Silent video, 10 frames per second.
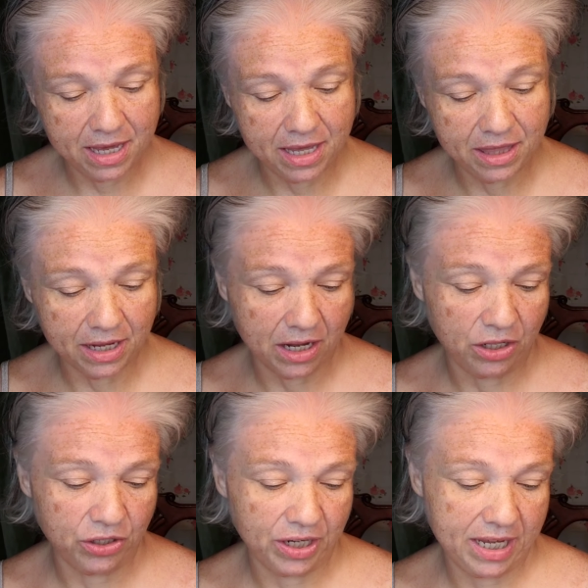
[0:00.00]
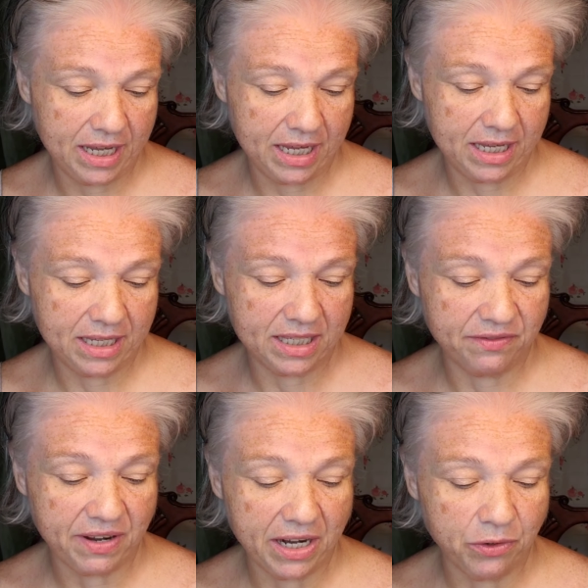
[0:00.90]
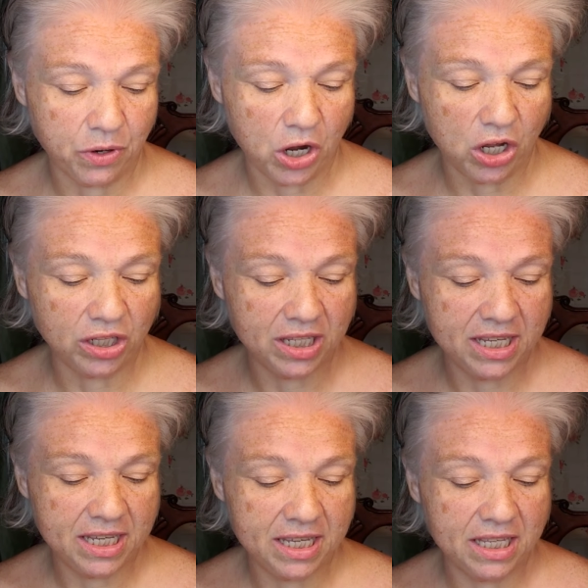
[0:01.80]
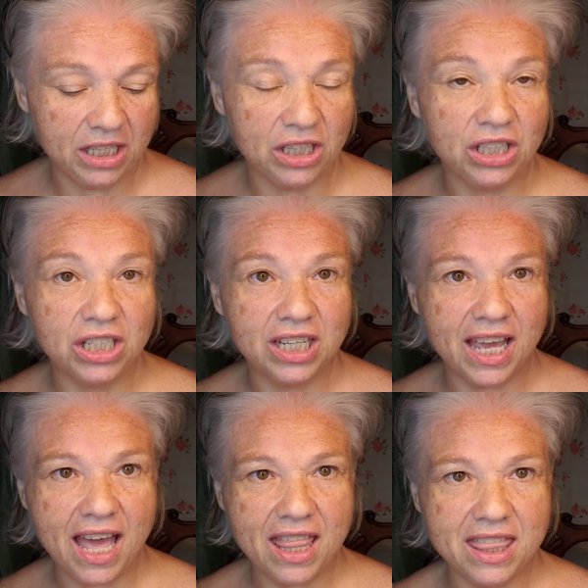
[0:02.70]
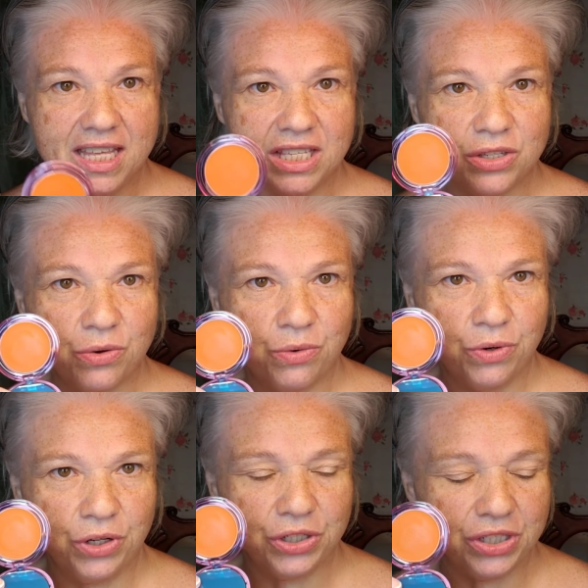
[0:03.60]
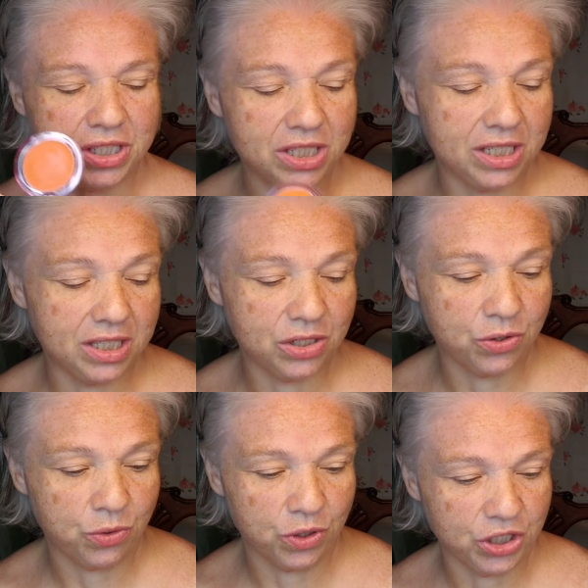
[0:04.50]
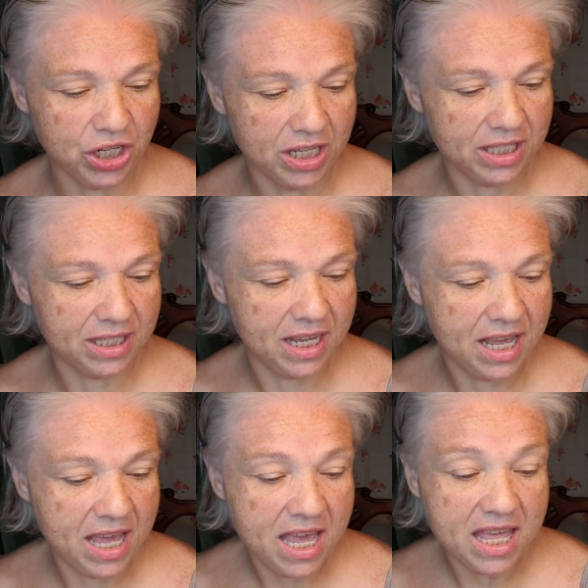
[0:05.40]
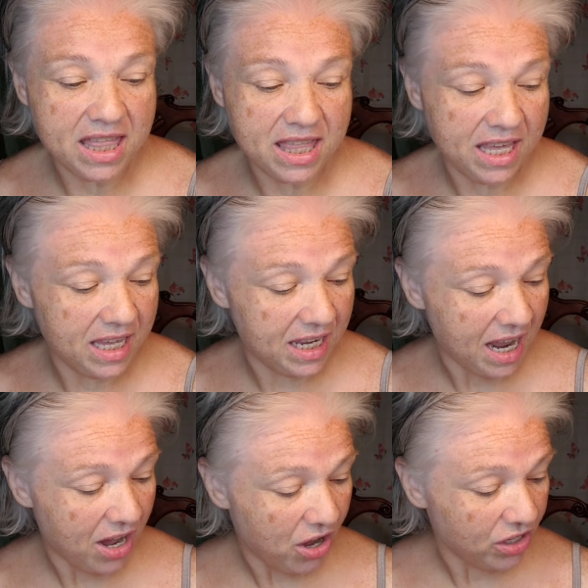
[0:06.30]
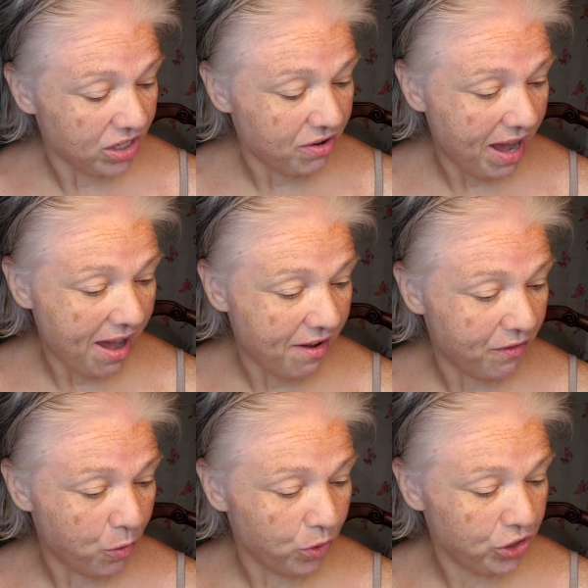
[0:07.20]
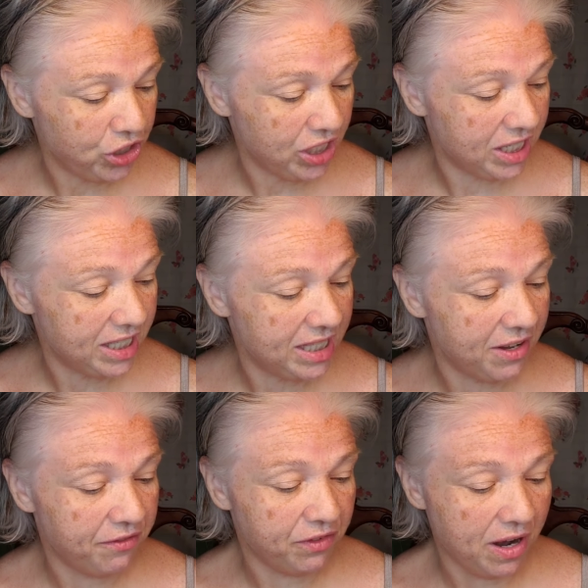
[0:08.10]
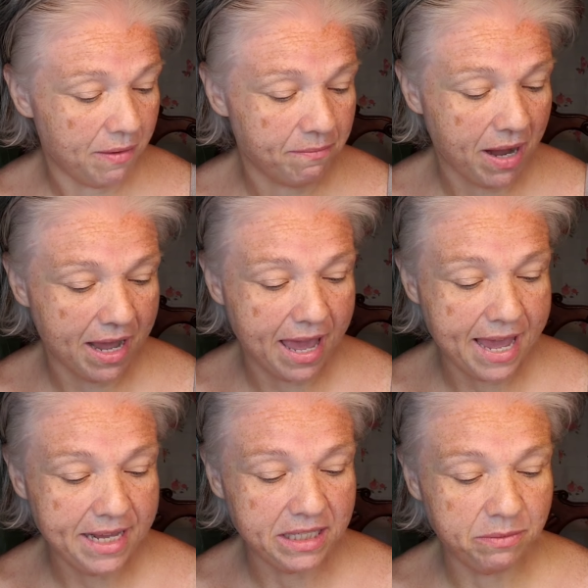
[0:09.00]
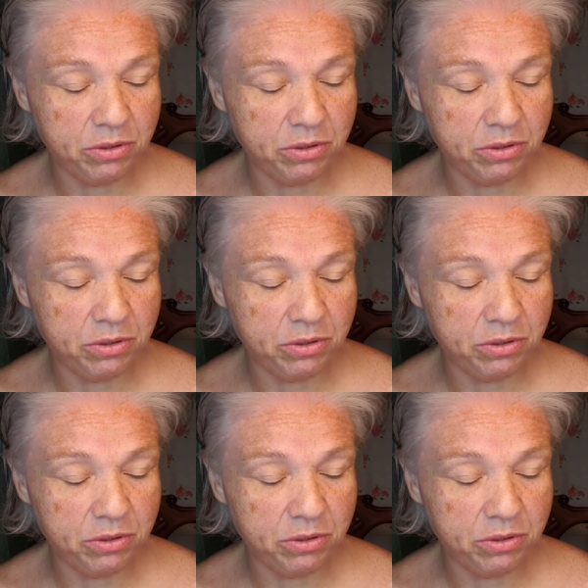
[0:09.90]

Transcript: and the color is Firewall. Look at this orange. It's gorgeous. Then I also have oranges from my Ace